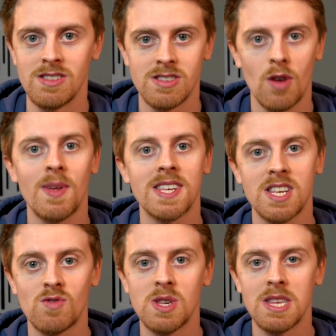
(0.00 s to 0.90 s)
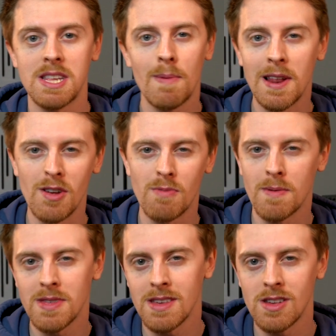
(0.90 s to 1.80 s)
So many accessories that typically you'd
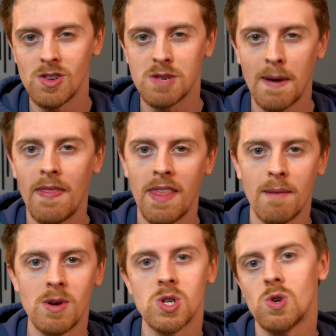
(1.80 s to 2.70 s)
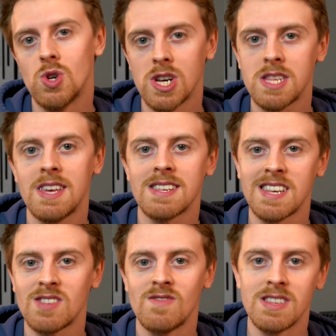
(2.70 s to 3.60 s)
probably think that you'd spend that much on just the
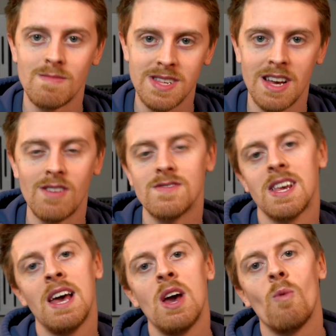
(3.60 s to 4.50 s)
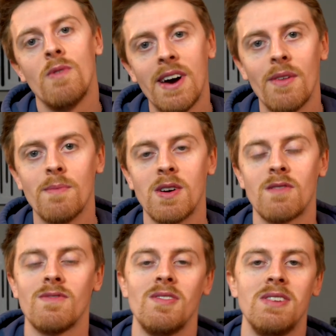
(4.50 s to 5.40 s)
accessories themselves without the
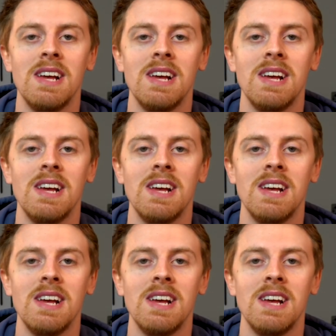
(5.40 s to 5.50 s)
microphone.